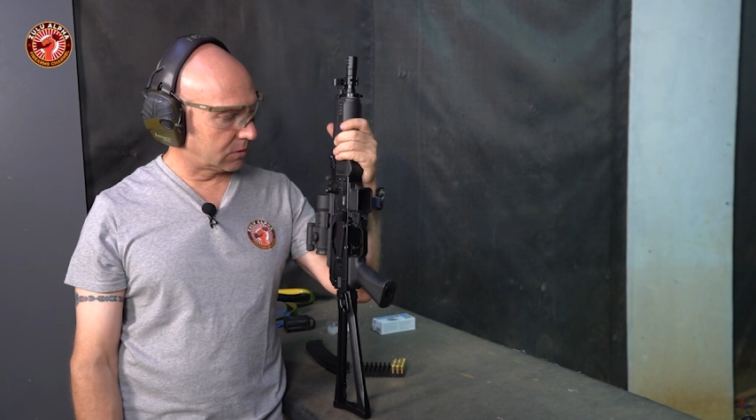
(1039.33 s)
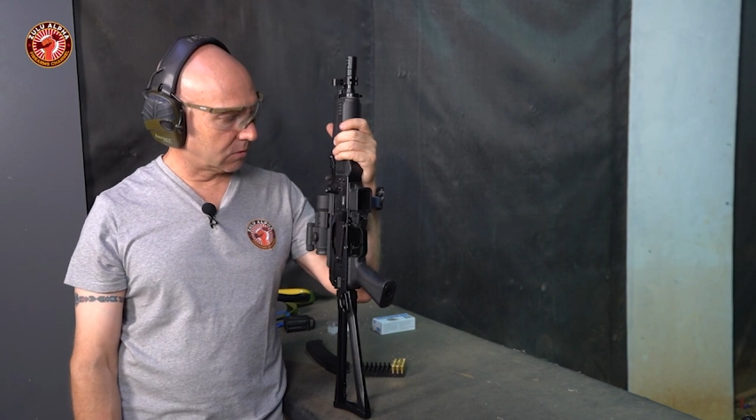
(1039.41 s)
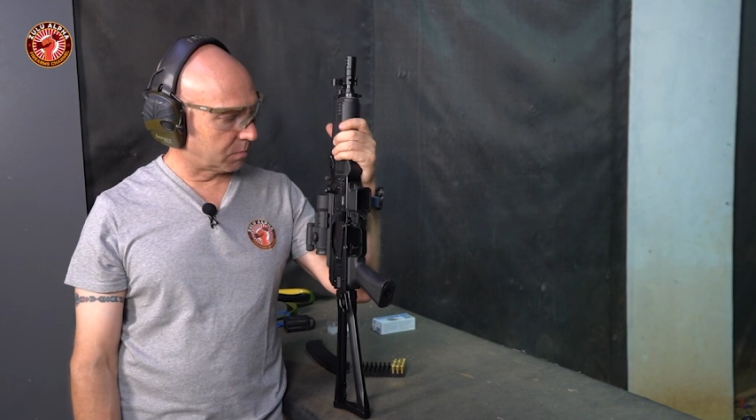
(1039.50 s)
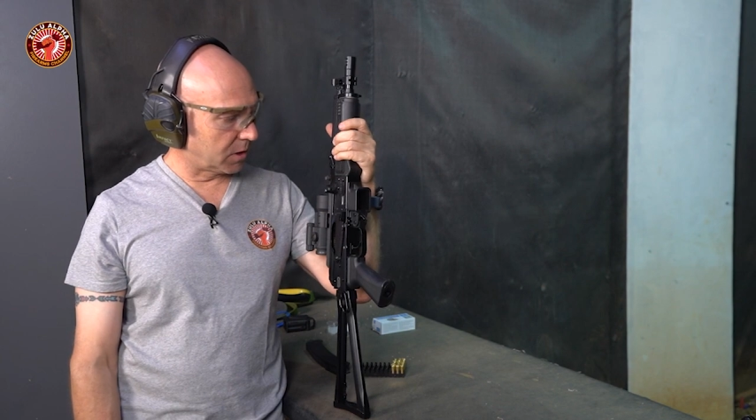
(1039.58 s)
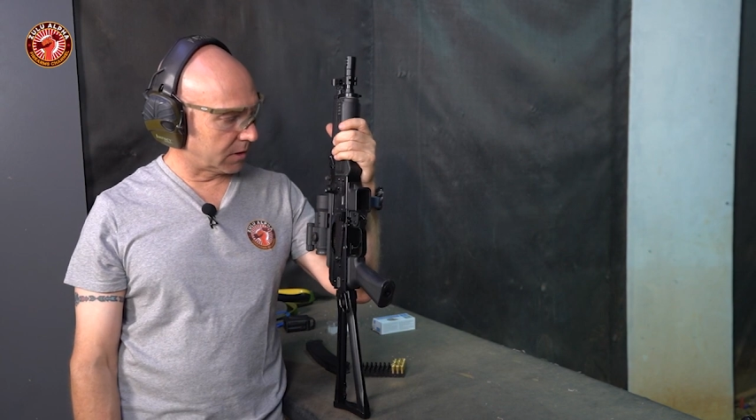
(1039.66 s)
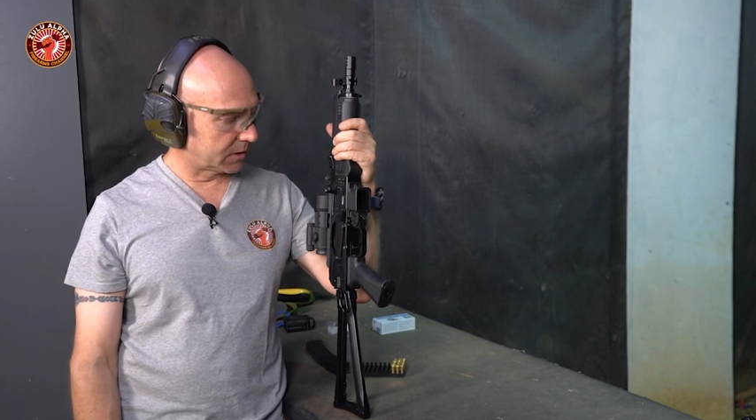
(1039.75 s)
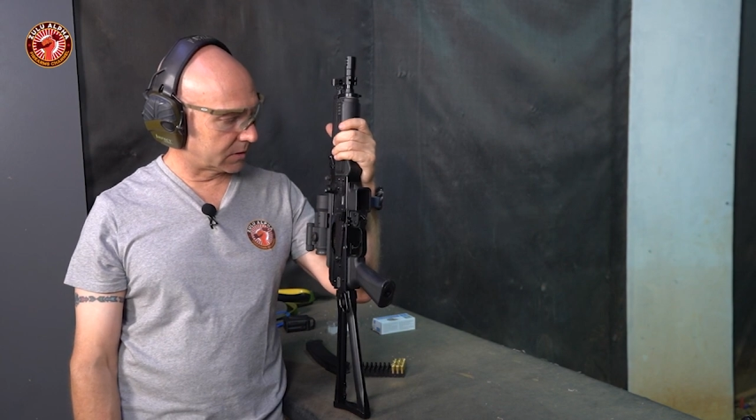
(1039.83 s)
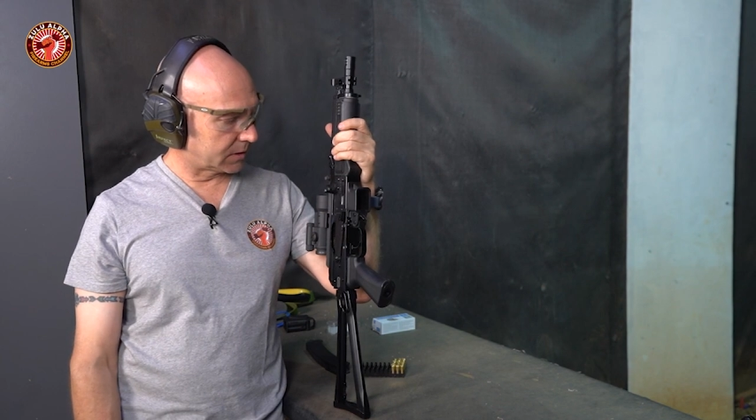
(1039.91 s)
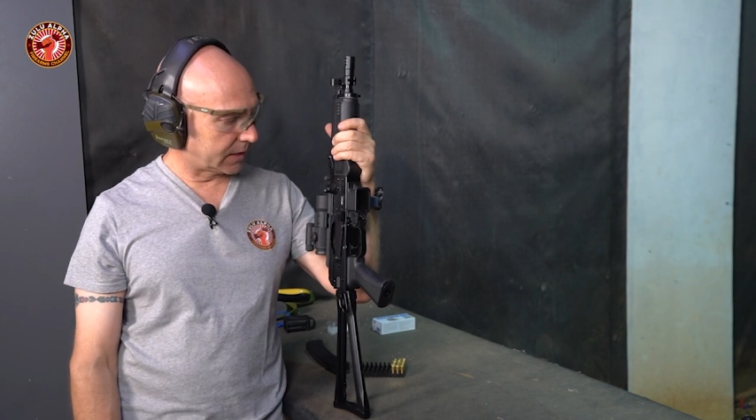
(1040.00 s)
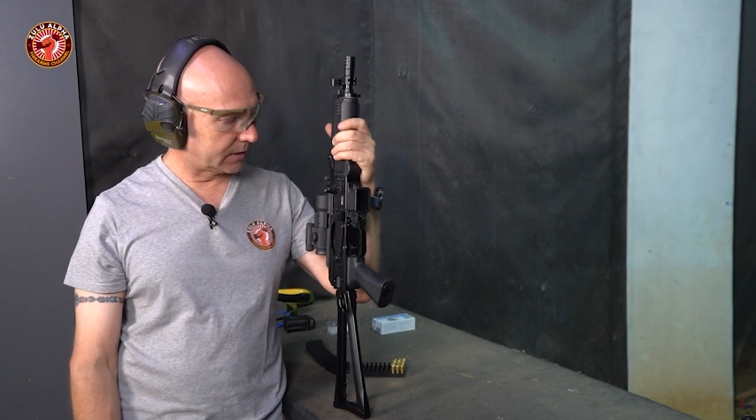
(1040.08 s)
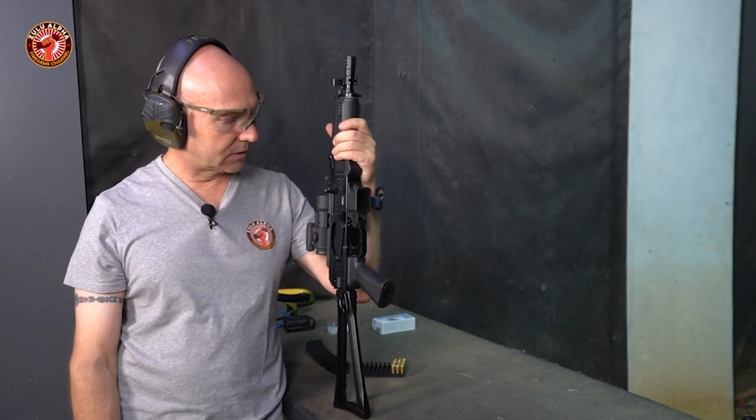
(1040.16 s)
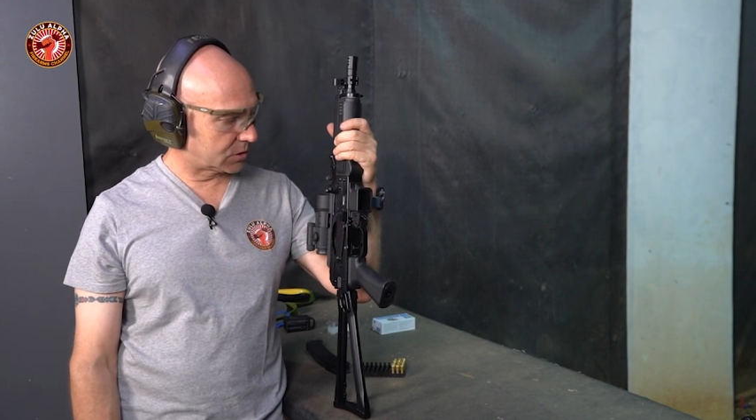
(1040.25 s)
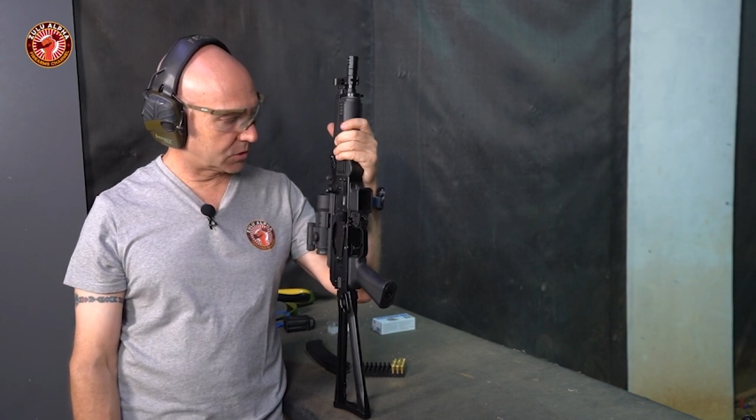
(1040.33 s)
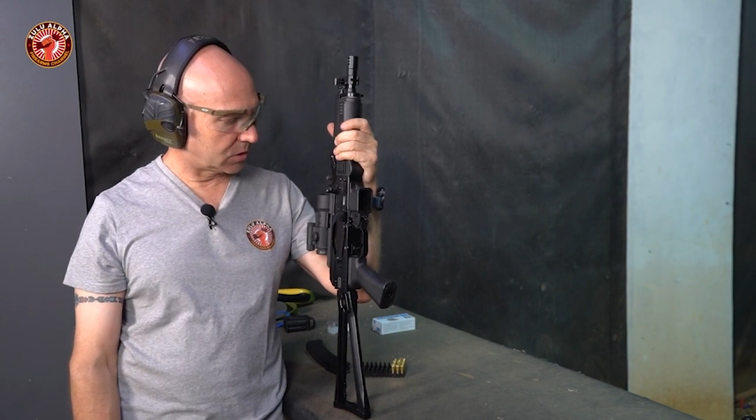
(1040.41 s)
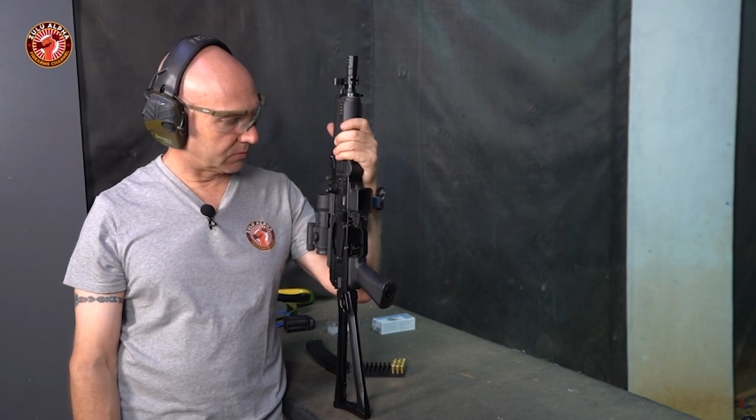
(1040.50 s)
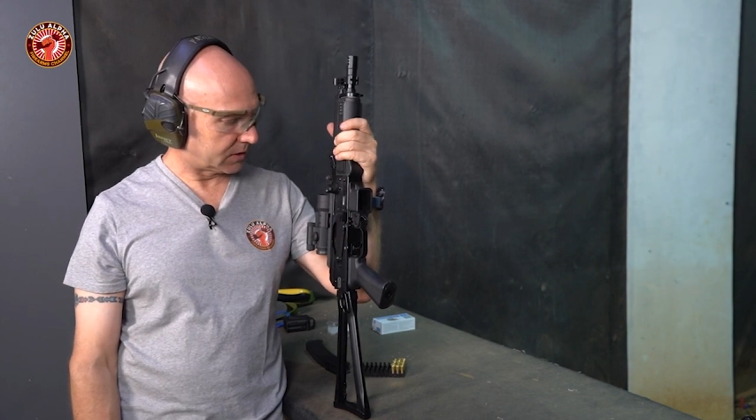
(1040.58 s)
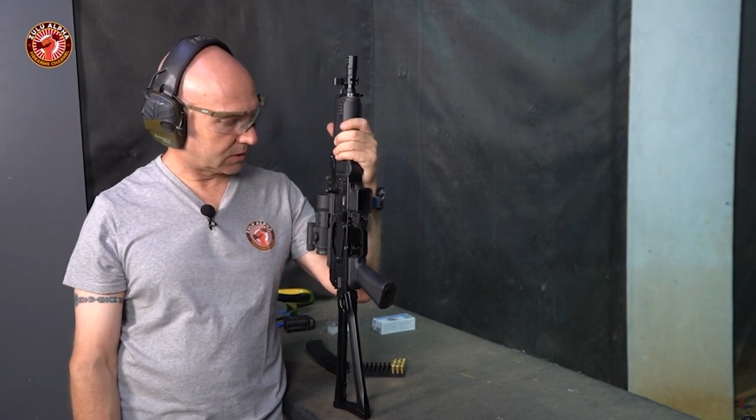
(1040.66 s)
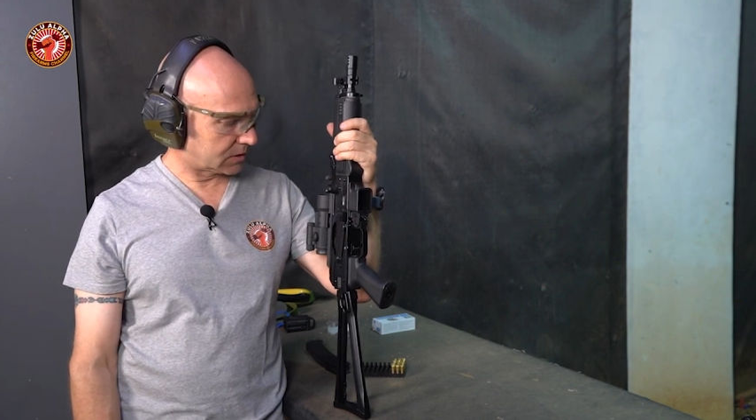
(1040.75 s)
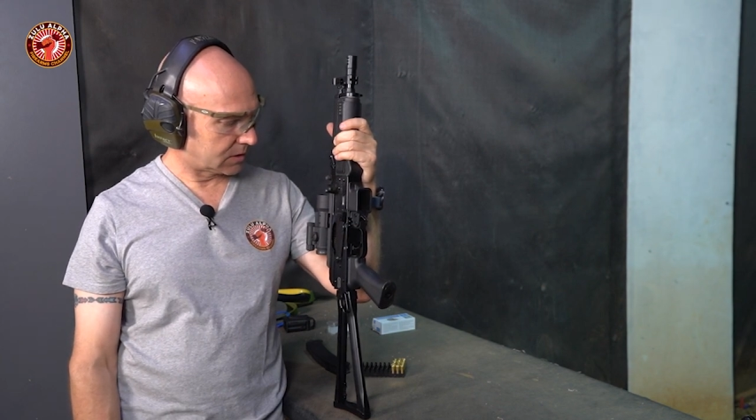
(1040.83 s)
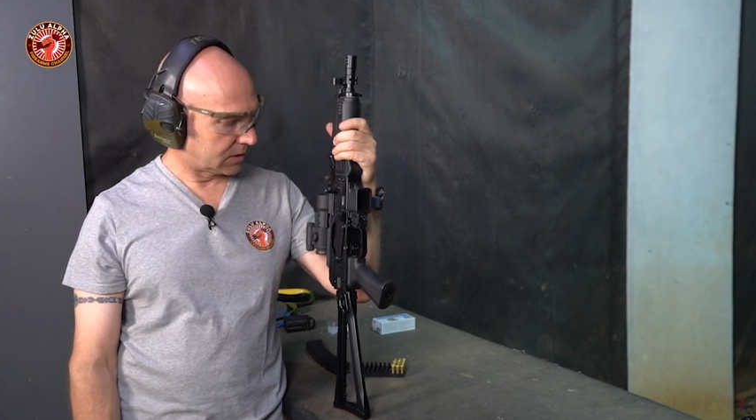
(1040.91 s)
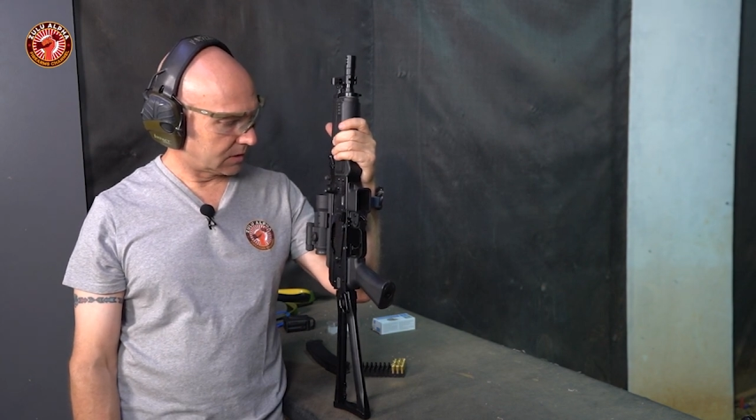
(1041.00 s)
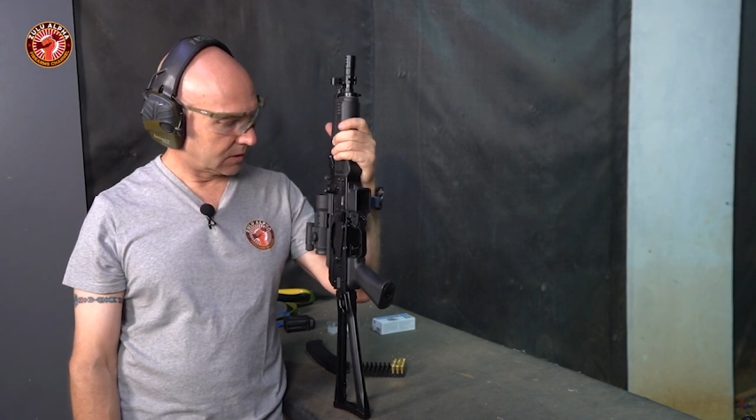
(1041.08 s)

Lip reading: your pocket a disservice.